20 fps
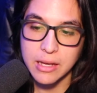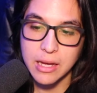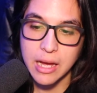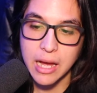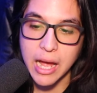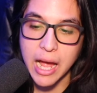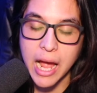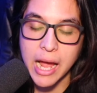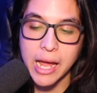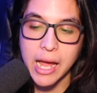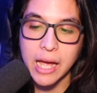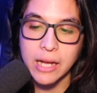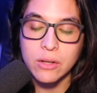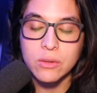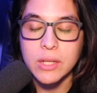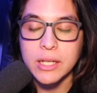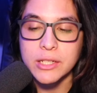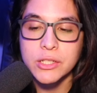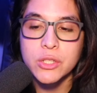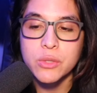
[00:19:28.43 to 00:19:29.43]
I, I
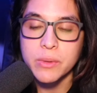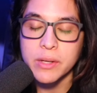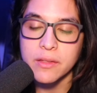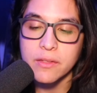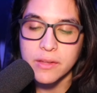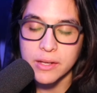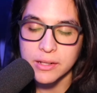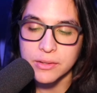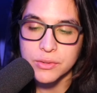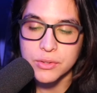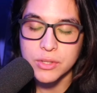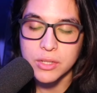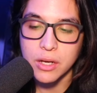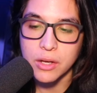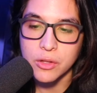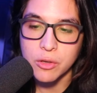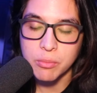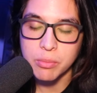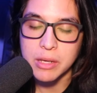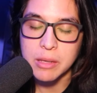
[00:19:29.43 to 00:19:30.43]
don't like doing things to
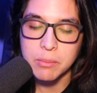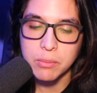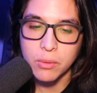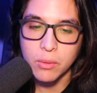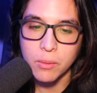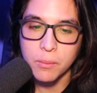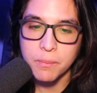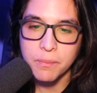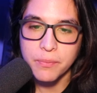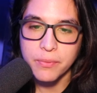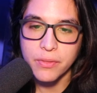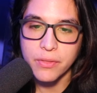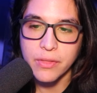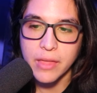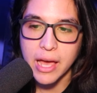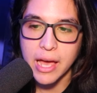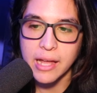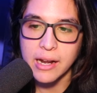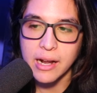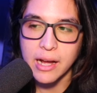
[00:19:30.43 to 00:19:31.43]
other people
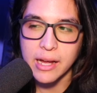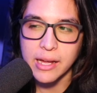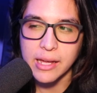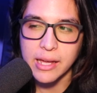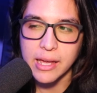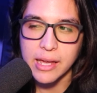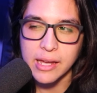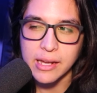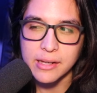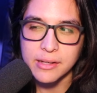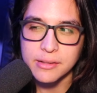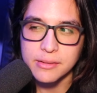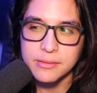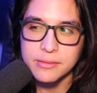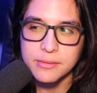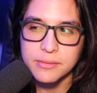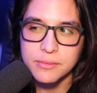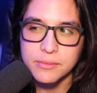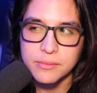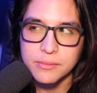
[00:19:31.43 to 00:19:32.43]
that I hate
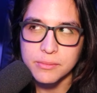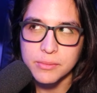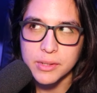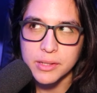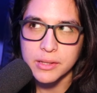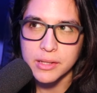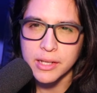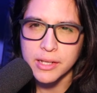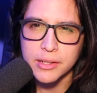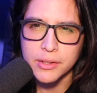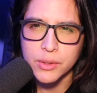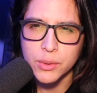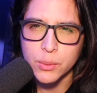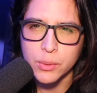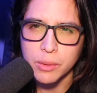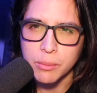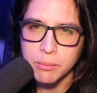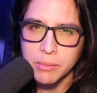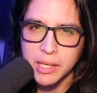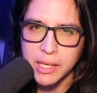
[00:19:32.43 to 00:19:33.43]
when they do
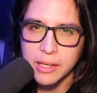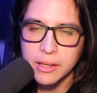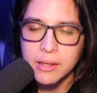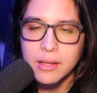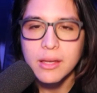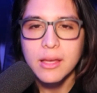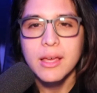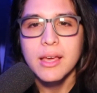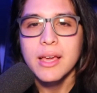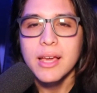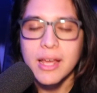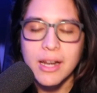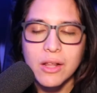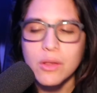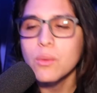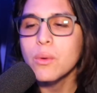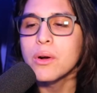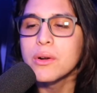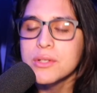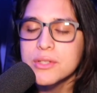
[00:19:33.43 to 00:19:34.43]
to me. In
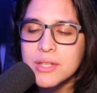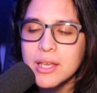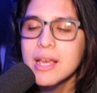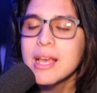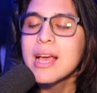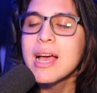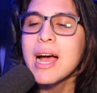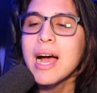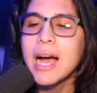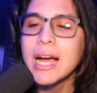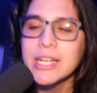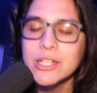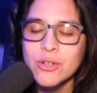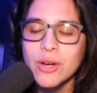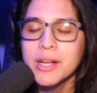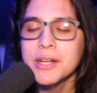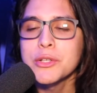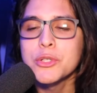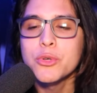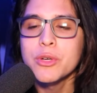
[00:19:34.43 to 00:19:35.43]
other words, I
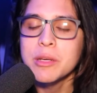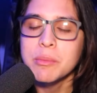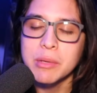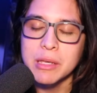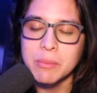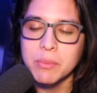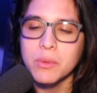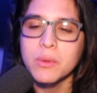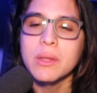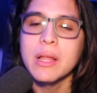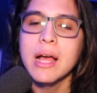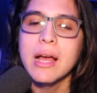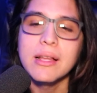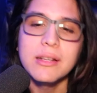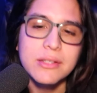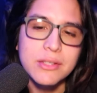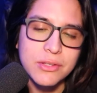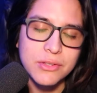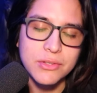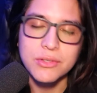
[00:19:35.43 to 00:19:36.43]
try to treat people
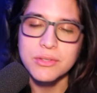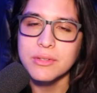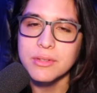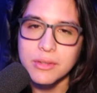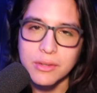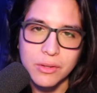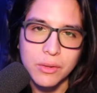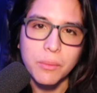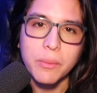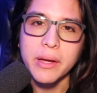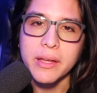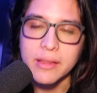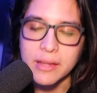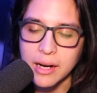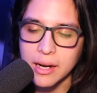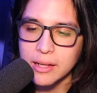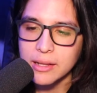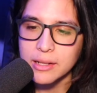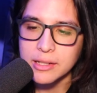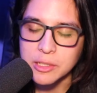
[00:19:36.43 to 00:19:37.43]
just the way that
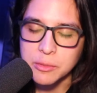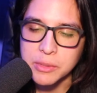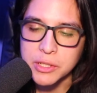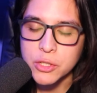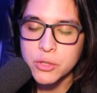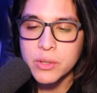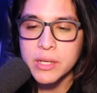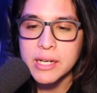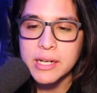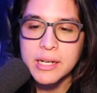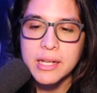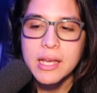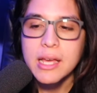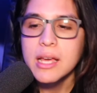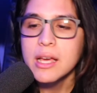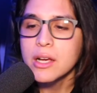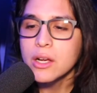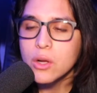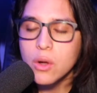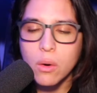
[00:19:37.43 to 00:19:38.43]
I like to be treated.
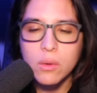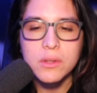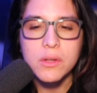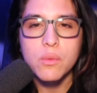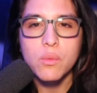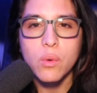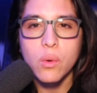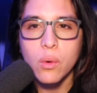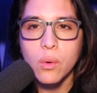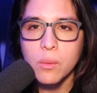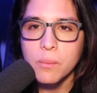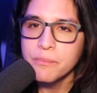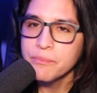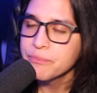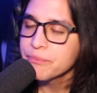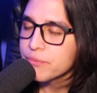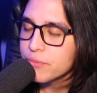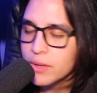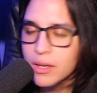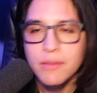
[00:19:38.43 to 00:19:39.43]
Golden rule,
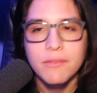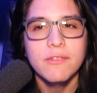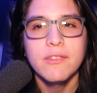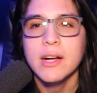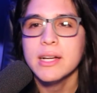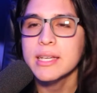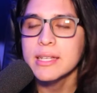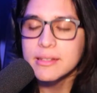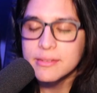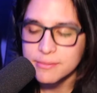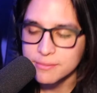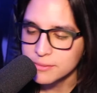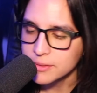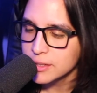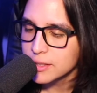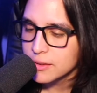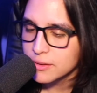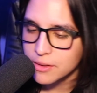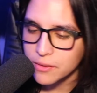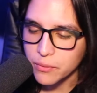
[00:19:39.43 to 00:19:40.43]
fucking, you
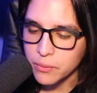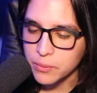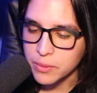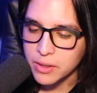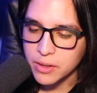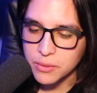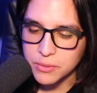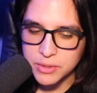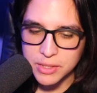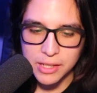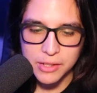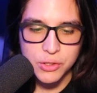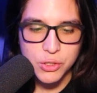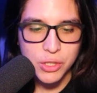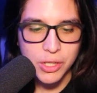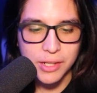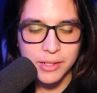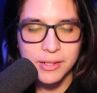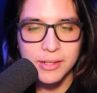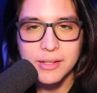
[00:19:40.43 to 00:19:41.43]
know, everyone knows that
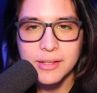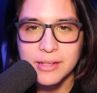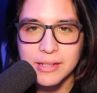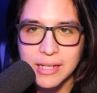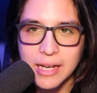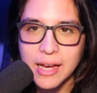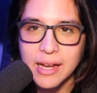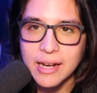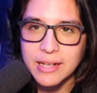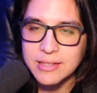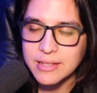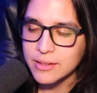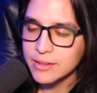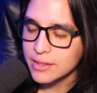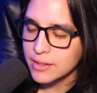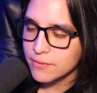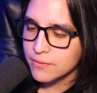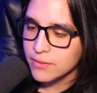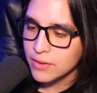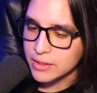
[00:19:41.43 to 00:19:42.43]
shit. God, I sound
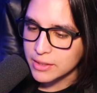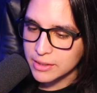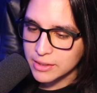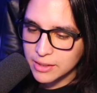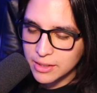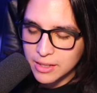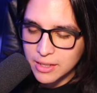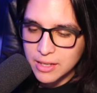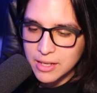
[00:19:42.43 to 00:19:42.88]
like a fucking